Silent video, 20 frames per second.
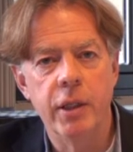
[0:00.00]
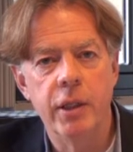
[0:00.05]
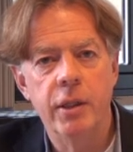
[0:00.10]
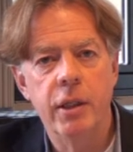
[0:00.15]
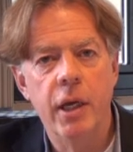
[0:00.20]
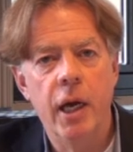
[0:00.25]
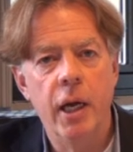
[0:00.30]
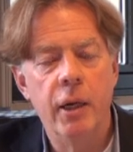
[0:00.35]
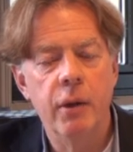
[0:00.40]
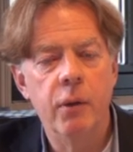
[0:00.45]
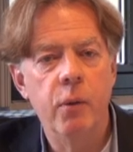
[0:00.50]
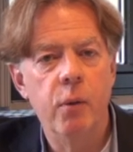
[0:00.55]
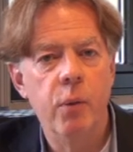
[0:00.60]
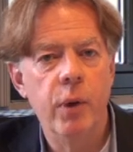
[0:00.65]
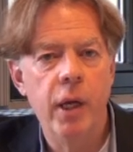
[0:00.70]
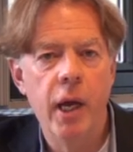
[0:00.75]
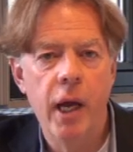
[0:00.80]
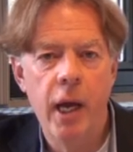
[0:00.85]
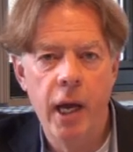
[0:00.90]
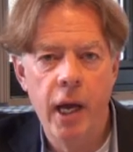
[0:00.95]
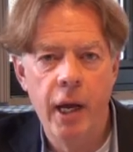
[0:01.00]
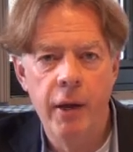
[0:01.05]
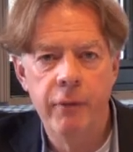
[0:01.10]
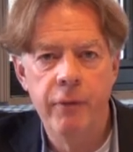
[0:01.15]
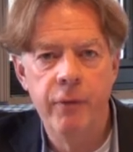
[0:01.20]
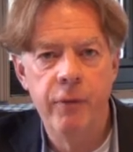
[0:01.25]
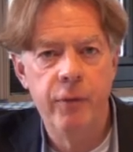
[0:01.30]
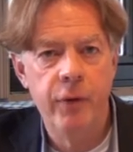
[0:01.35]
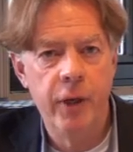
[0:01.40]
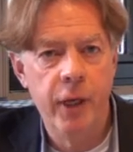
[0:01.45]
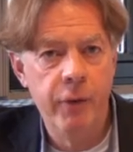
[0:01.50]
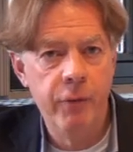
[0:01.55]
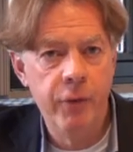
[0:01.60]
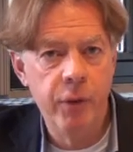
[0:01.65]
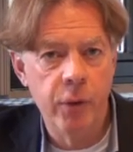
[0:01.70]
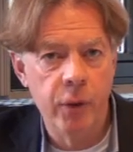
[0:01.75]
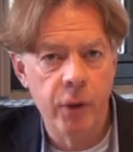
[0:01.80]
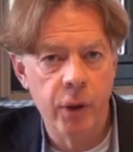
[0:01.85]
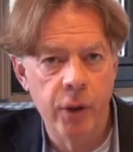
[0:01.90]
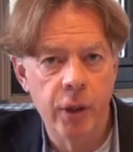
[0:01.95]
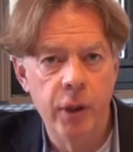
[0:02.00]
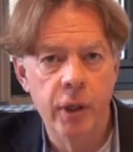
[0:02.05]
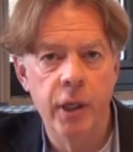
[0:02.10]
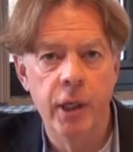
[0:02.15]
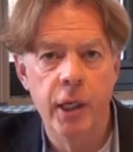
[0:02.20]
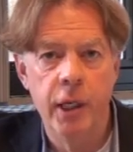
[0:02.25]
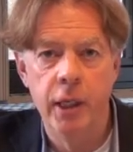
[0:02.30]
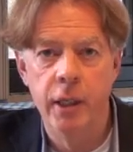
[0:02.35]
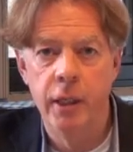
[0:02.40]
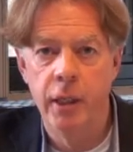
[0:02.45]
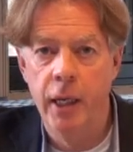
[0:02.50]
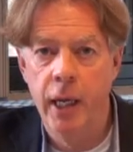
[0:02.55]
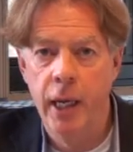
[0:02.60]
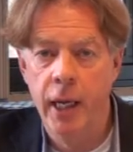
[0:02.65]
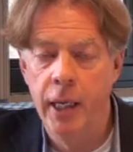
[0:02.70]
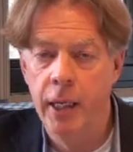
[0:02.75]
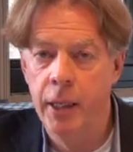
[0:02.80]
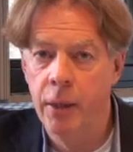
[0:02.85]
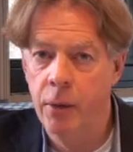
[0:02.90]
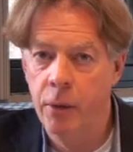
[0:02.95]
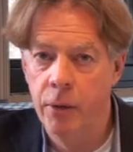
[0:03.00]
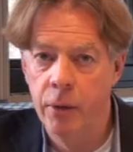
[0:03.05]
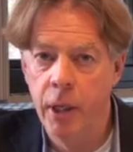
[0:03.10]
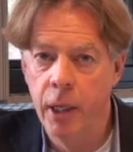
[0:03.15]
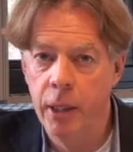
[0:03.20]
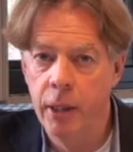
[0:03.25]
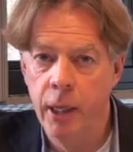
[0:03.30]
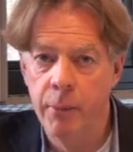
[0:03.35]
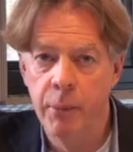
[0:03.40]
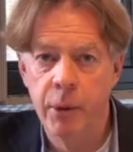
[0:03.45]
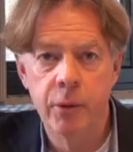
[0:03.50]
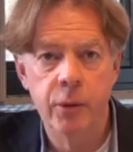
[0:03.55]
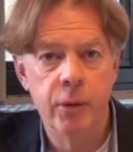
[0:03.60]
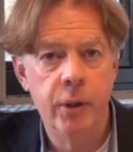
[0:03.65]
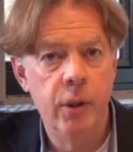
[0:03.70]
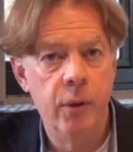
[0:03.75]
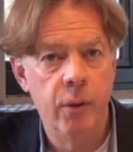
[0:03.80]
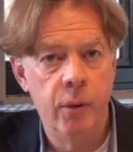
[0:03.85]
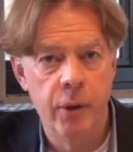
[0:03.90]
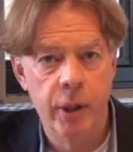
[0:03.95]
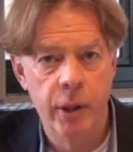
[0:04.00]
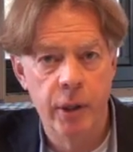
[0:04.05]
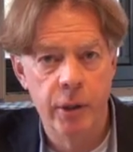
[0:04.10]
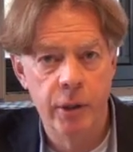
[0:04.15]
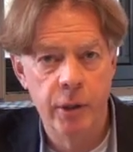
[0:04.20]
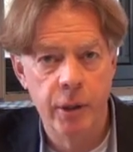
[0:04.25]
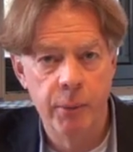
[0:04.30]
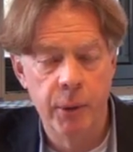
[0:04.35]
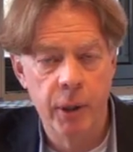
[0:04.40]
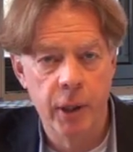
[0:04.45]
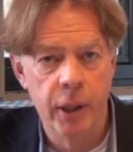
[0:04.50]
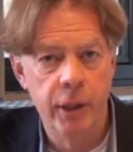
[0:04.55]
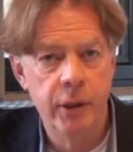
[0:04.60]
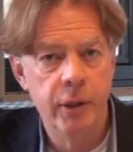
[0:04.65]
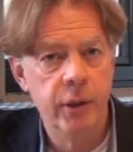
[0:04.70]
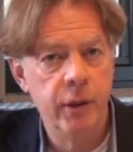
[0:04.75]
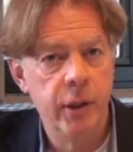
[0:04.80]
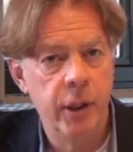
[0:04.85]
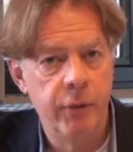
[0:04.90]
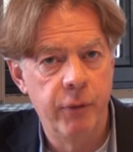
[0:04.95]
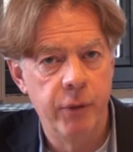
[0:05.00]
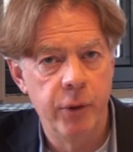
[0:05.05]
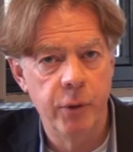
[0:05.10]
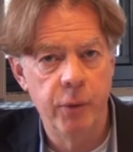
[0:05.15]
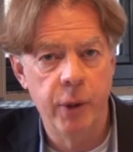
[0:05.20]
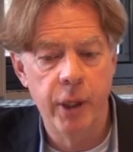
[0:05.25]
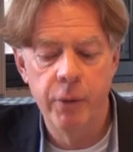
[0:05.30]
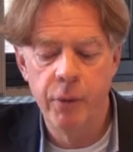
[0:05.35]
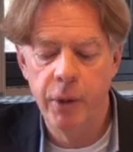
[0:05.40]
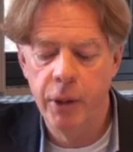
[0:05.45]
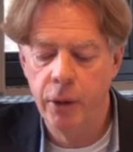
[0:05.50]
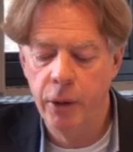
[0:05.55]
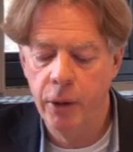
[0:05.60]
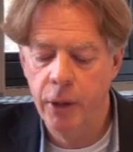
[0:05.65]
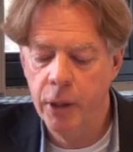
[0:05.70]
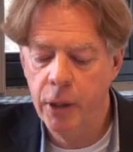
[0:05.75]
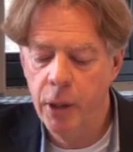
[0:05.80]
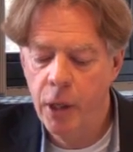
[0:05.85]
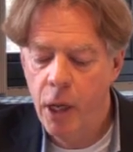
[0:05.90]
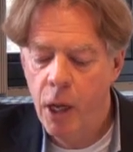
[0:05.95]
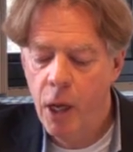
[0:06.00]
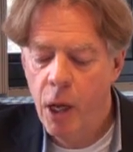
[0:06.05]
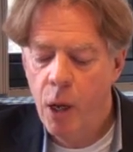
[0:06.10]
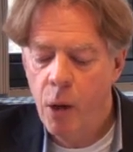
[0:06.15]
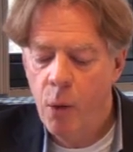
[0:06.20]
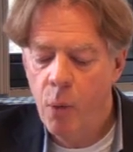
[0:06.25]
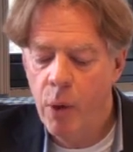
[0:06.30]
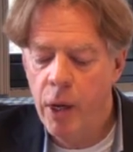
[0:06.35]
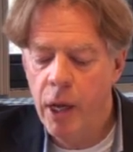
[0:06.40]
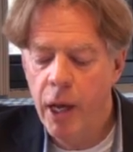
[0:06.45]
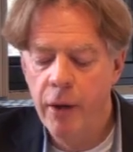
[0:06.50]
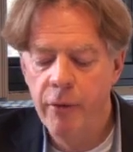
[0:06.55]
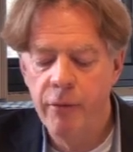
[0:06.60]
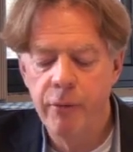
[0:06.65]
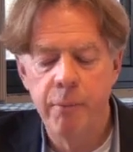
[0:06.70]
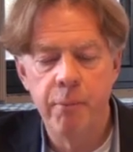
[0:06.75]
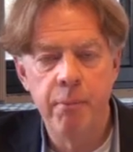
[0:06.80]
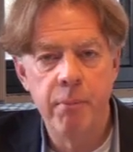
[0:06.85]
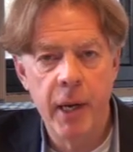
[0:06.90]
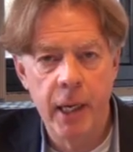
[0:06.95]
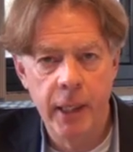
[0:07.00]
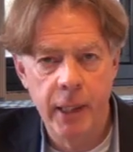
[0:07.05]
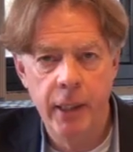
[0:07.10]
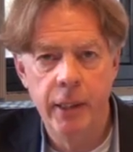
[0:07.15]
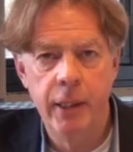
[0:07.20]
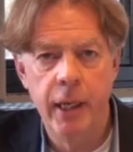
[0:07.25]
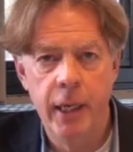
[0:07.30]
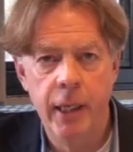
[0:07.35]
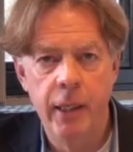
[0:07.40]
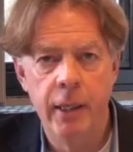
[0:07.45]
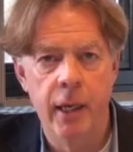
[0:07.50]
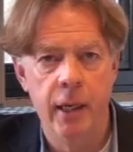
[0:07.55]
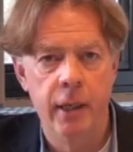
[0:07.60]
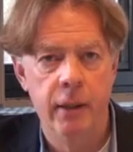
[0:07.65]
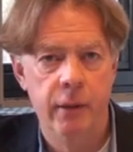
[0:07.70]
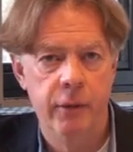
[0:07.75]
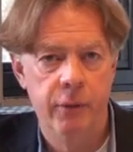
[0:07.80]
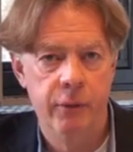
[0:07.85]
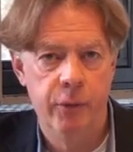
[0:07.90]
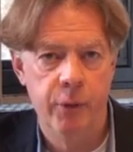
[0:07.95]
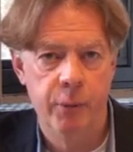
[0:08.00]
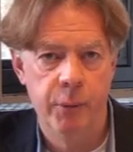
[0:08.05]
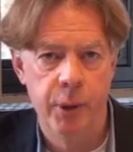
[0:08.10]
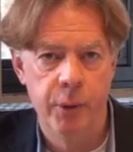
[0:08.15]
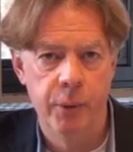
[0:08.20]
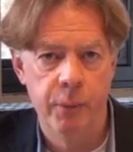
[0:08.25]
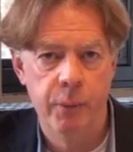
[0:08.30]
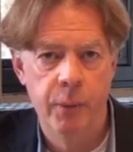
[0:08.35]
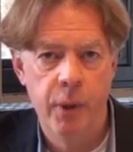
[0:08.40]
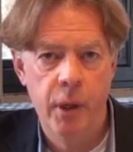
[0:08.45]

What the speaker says: is that we have, if you learn in a online laboratory or in a simulation, if you do inquiry learning, we have many data from you.